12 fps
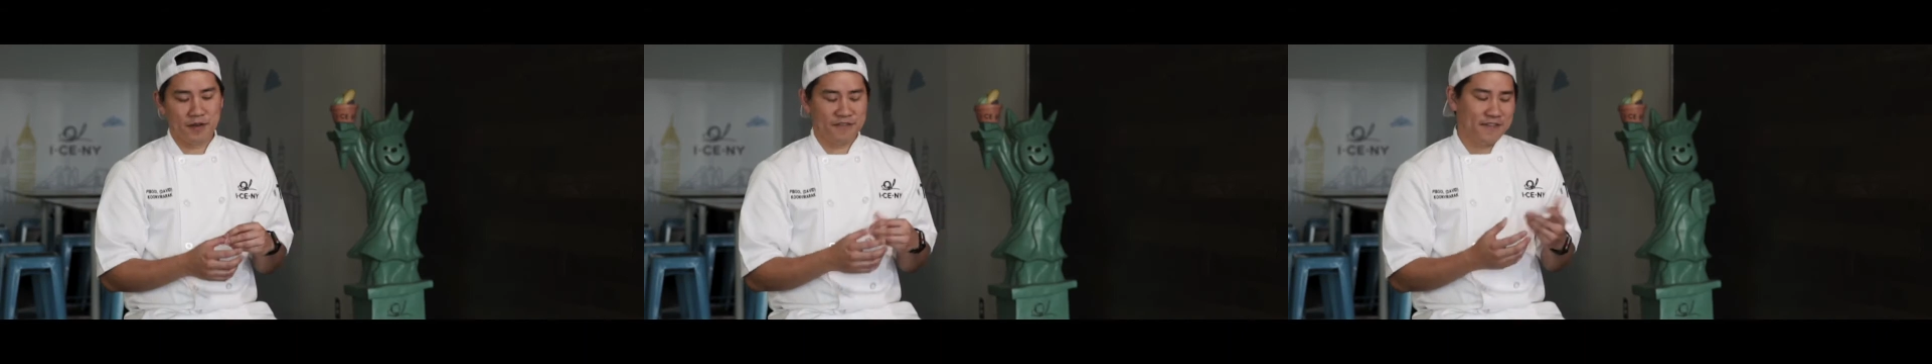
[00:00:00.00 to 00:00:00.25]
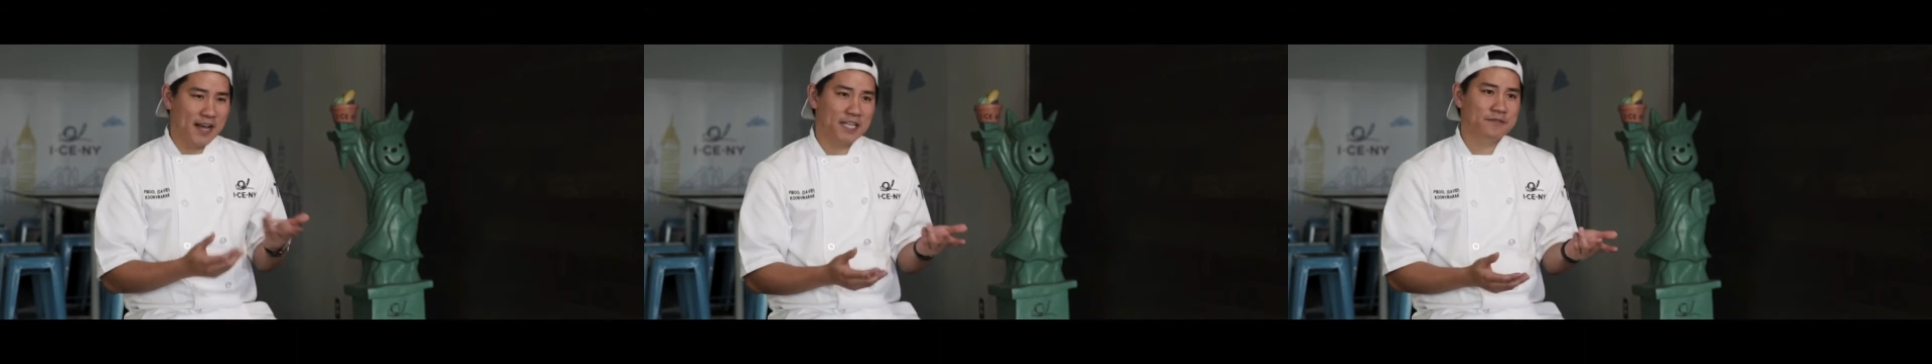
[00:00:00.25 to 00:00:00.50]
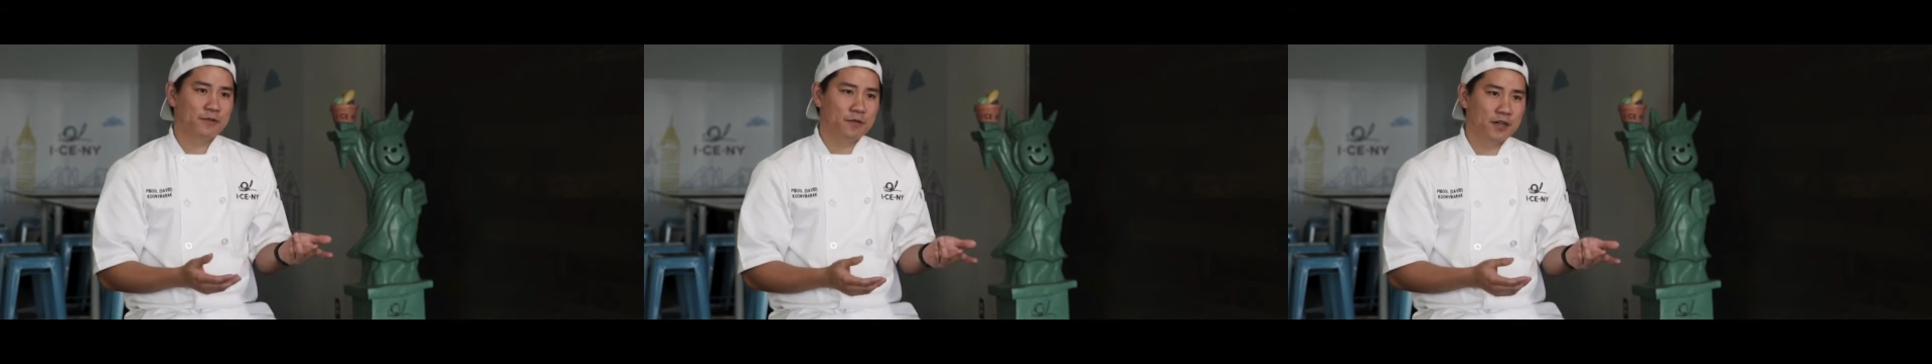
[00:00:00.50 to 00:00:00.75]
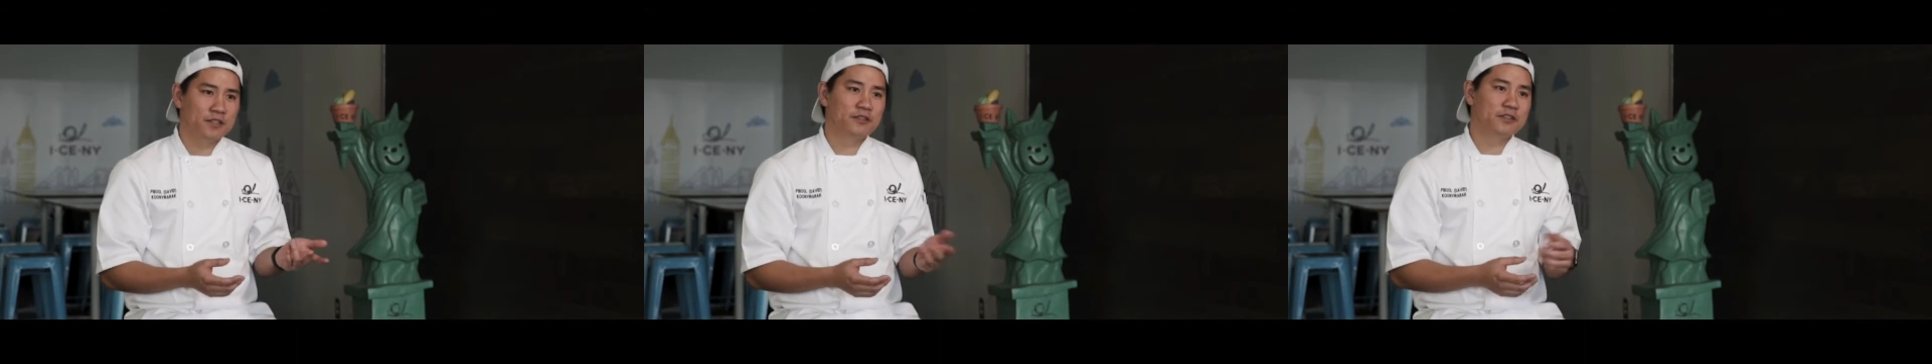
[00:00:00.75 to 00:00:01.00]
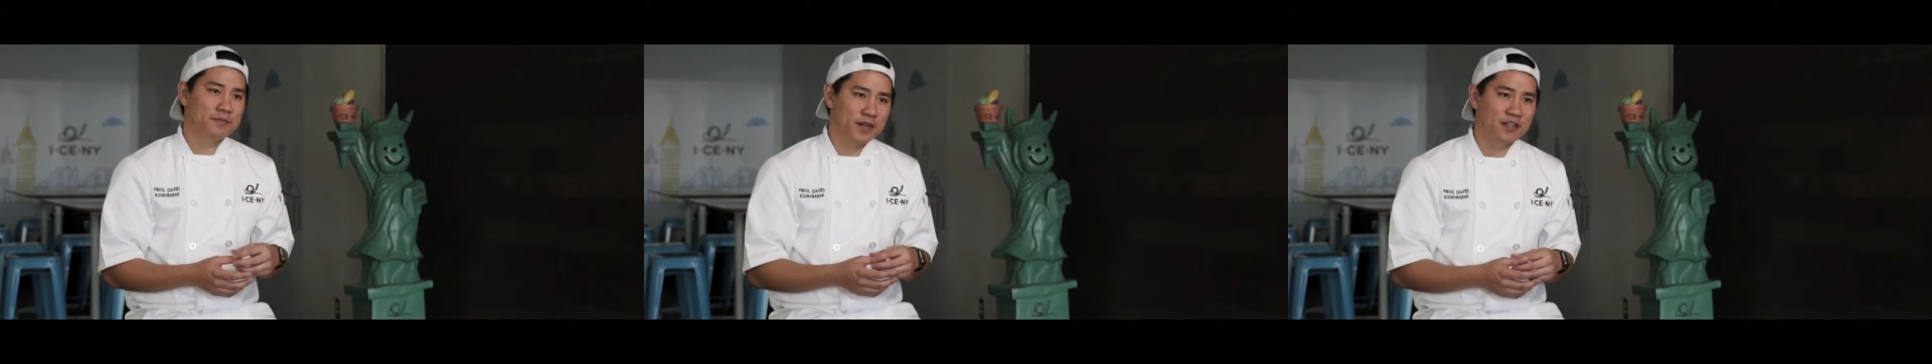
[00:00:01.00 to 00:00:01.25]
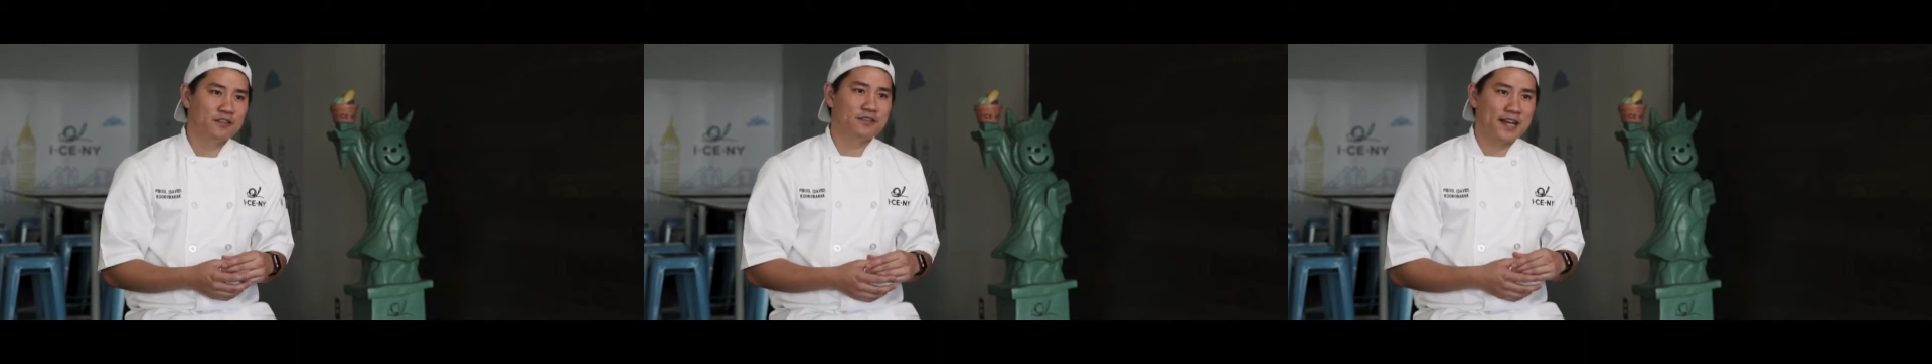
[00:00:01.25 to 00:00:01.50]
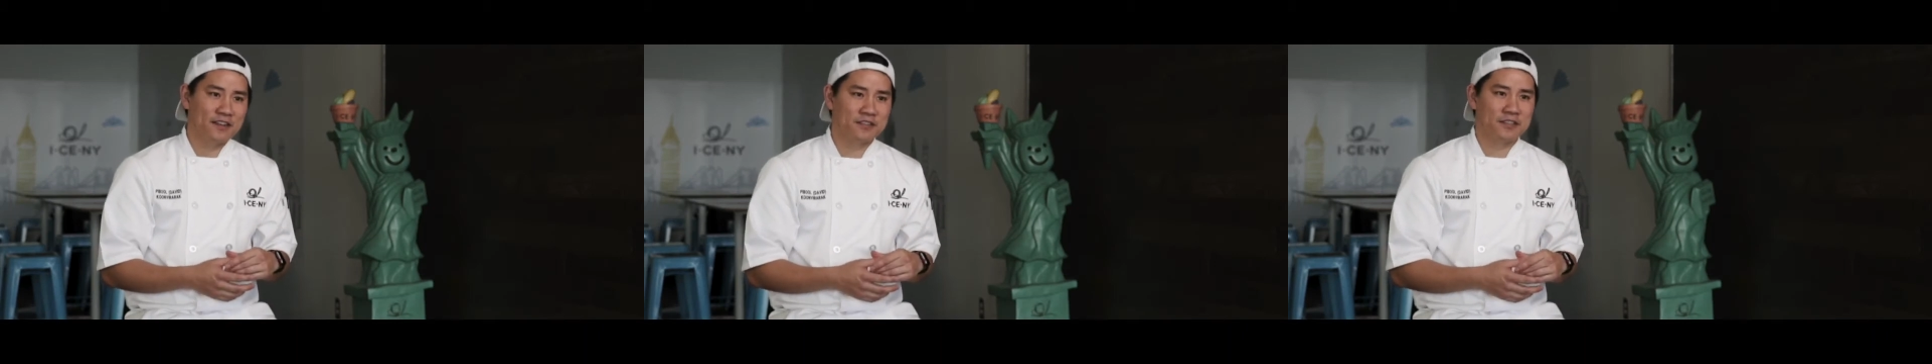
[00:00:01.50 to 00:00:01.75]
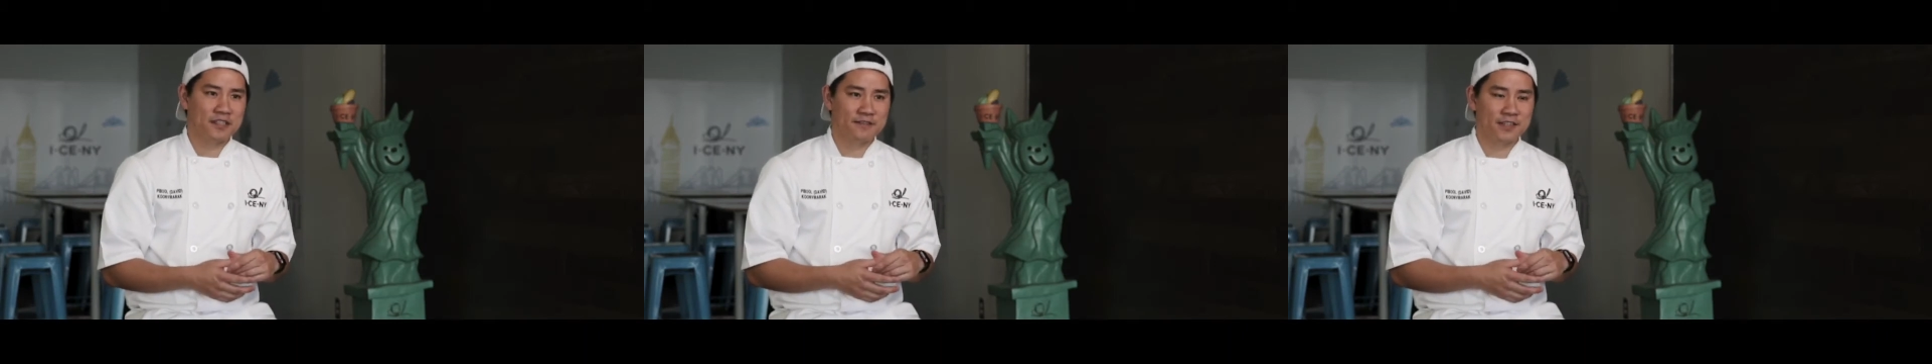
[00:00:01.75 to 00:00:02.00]
But fast forward to spring
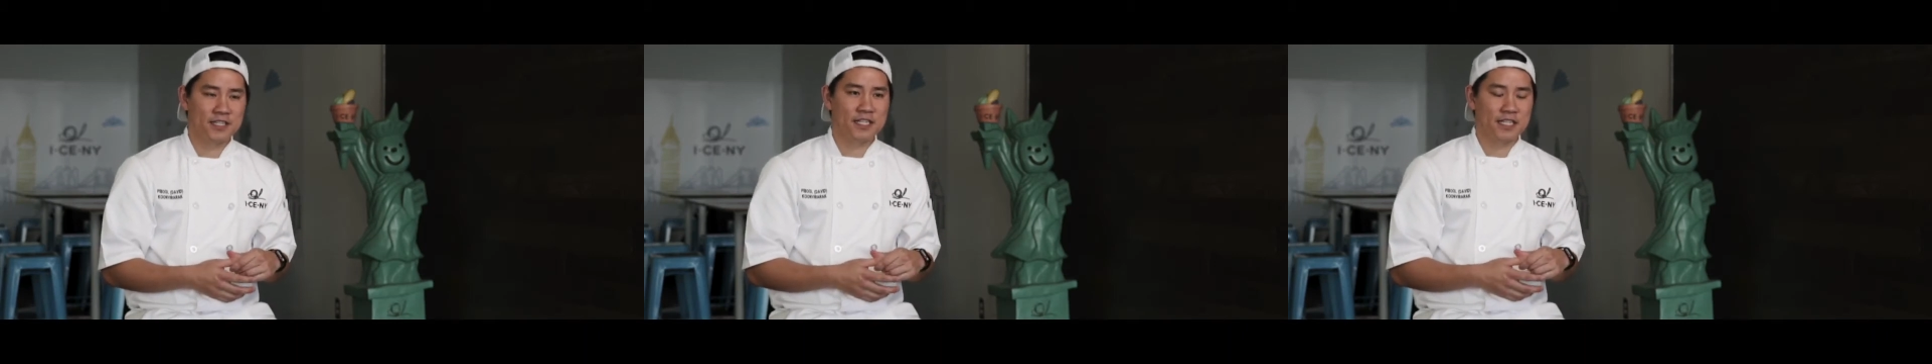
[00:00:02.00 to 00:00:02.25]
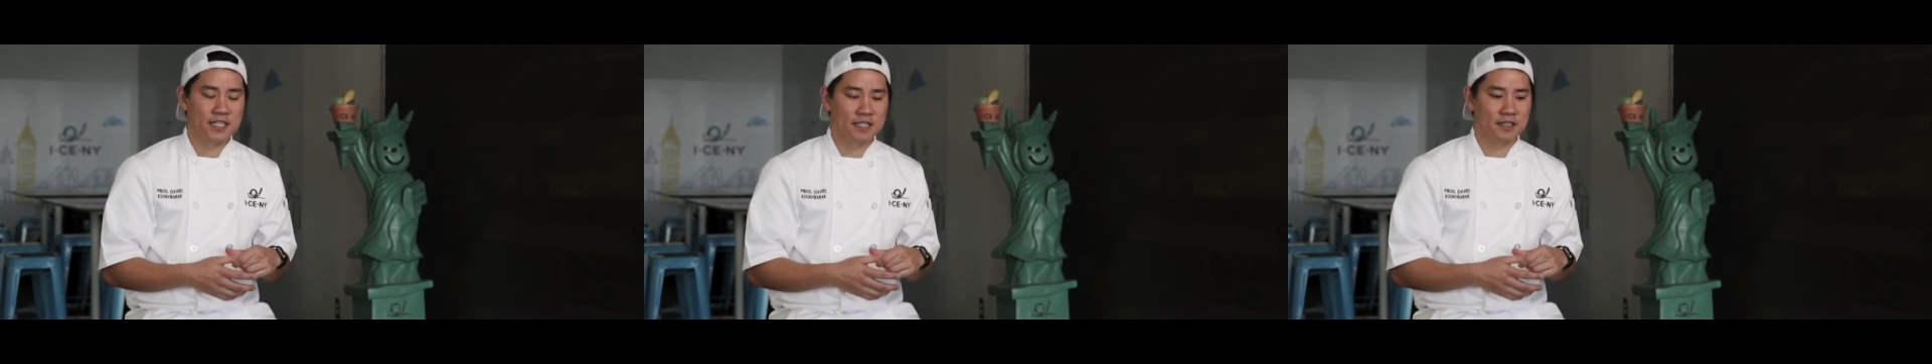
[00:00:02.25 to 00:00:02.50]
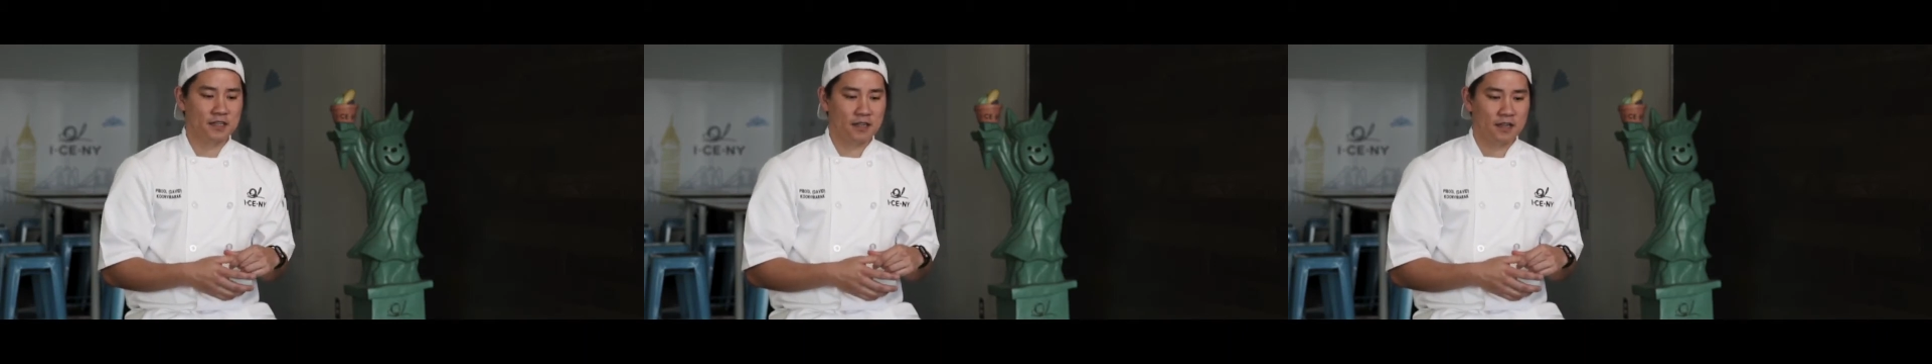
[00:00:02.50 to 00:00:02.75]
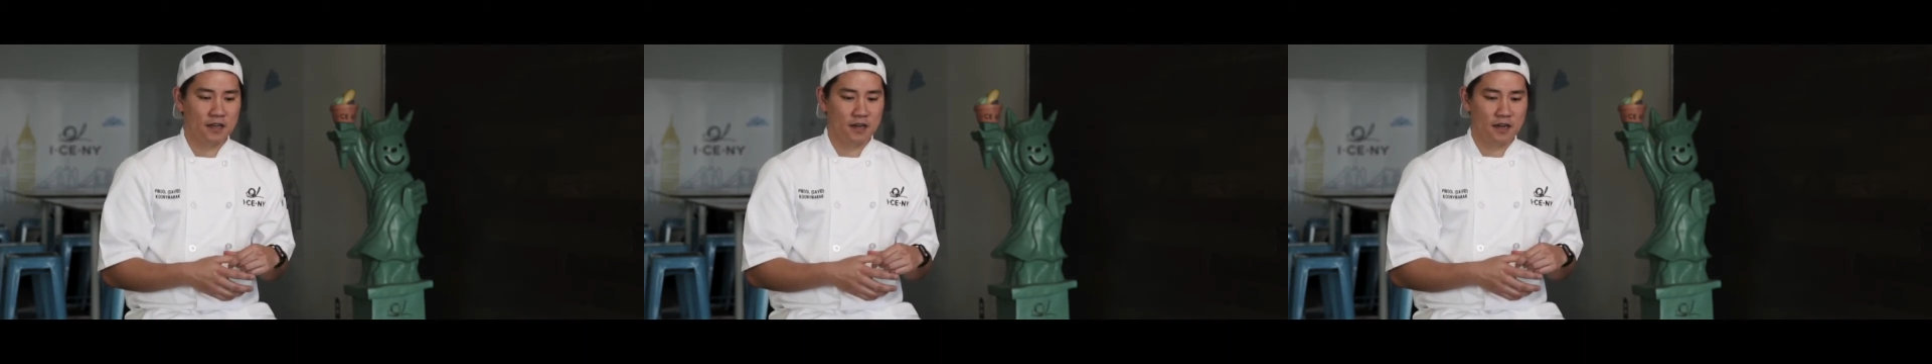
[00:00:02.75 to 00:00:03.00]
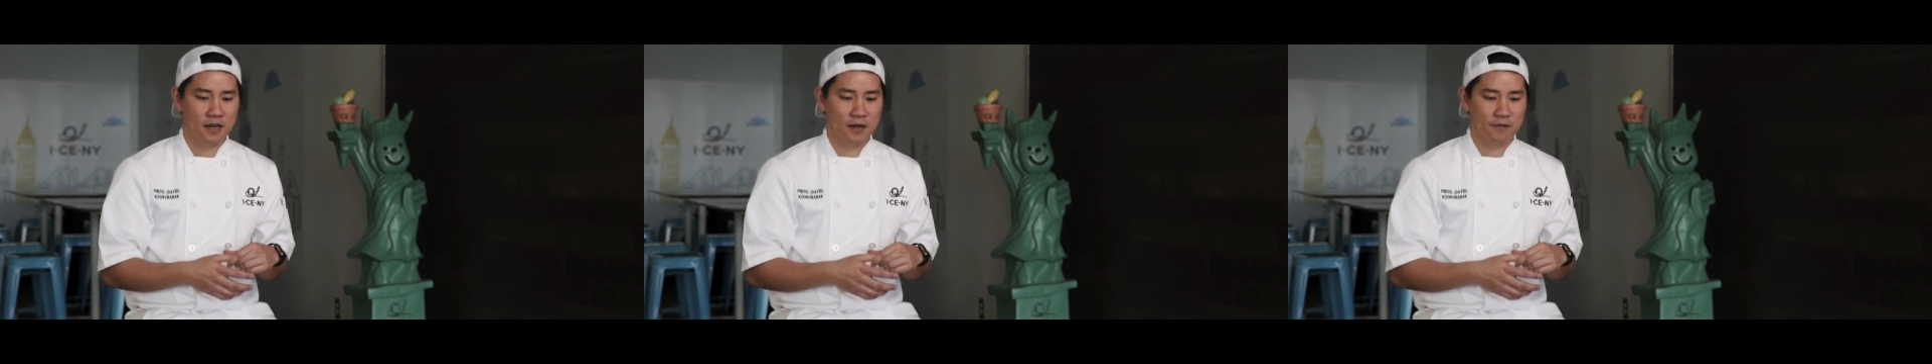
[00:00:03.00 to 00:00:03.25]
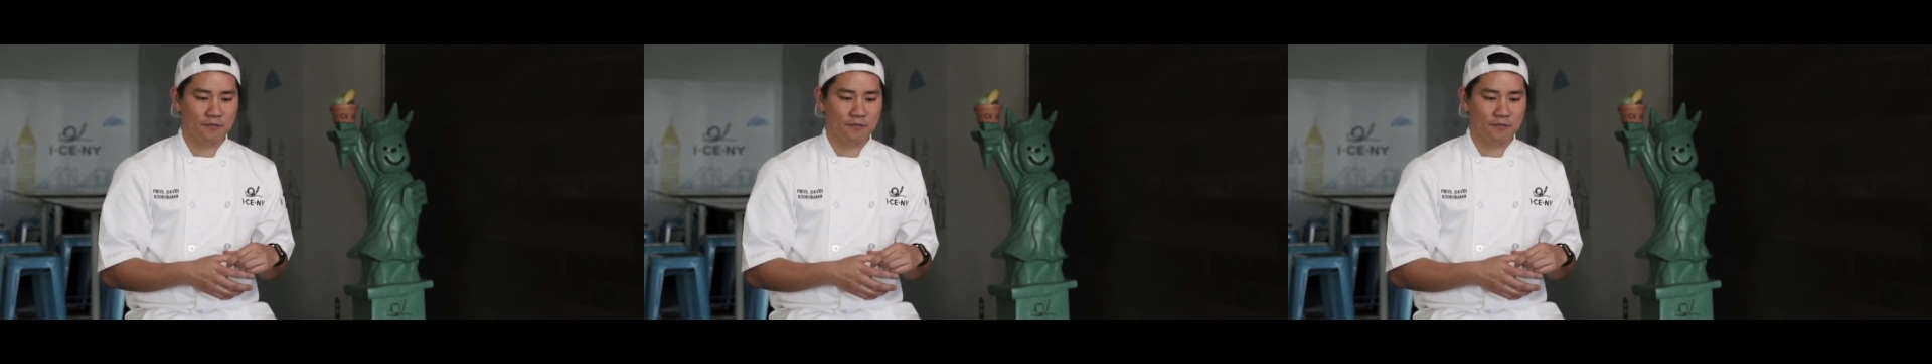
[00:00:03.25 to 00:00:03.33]
2017, uh,